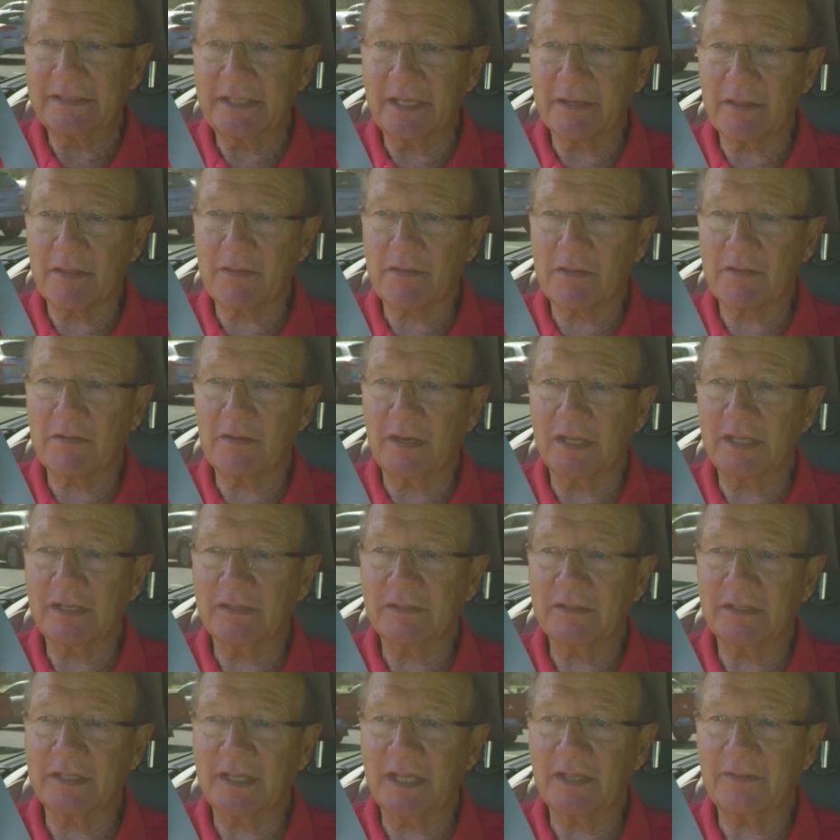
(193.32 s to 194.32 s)
Tennis
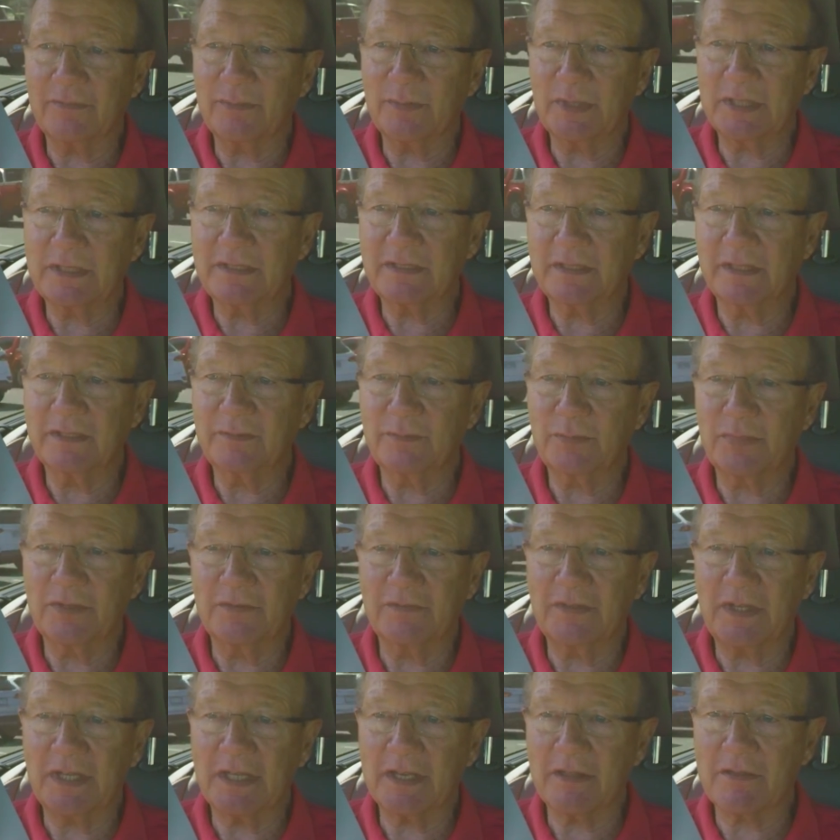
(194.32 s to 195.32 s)
Australia and the government in
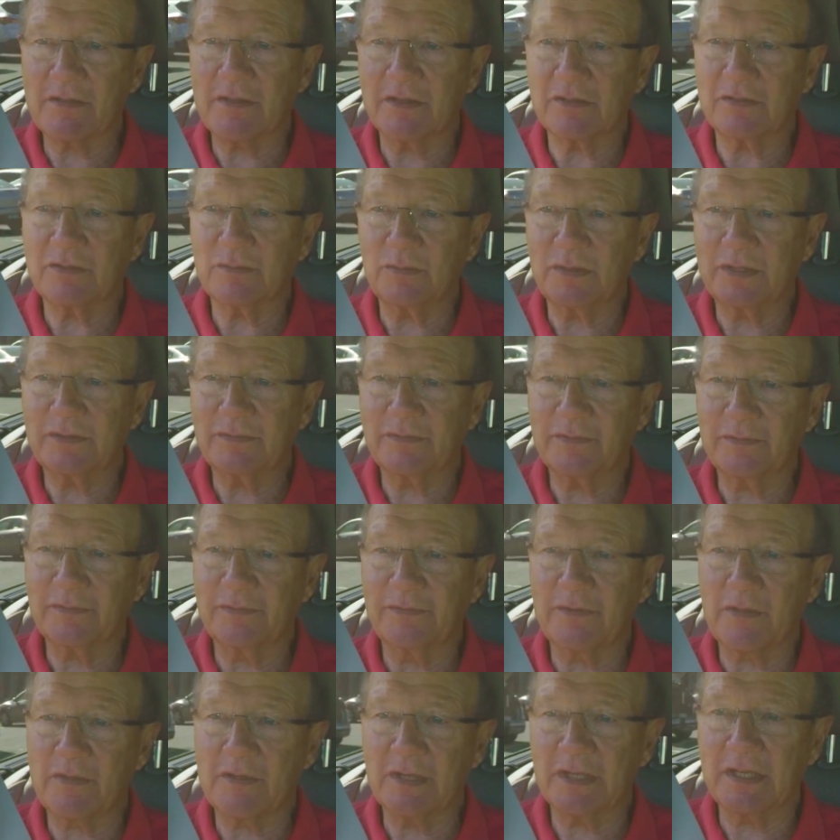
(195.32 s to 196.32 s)
providing such a wonderful
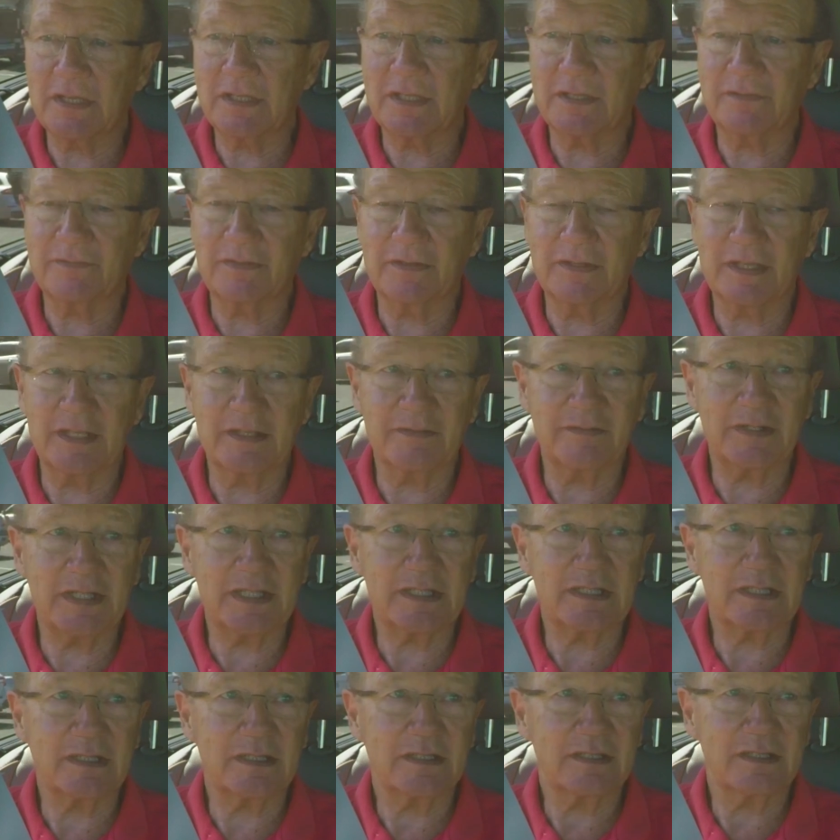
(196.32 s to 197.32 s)
facility for the
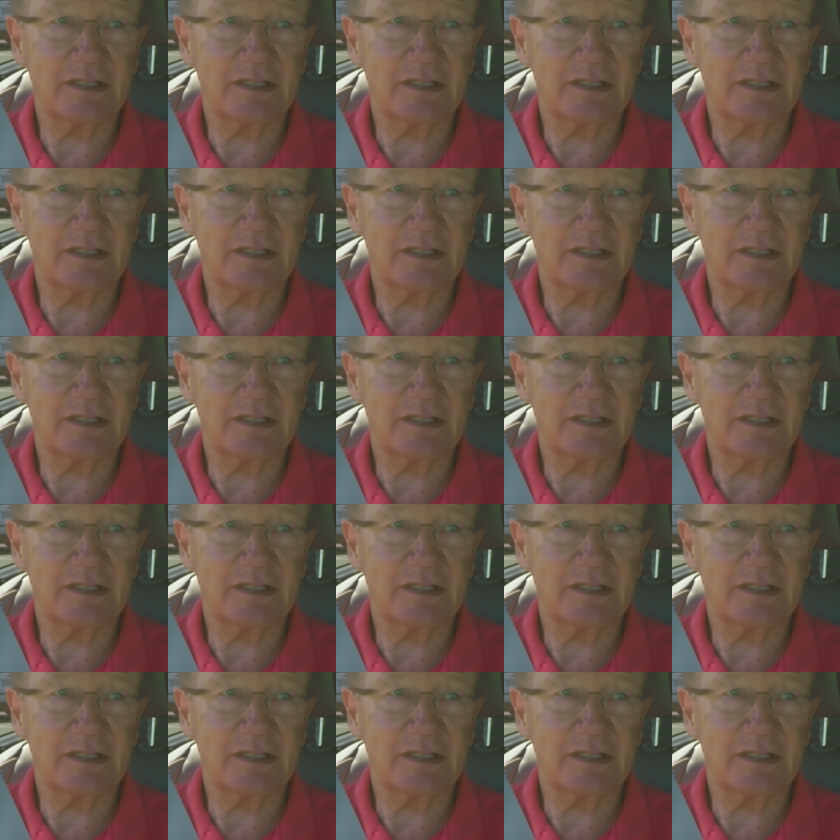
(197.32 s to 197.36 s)
event.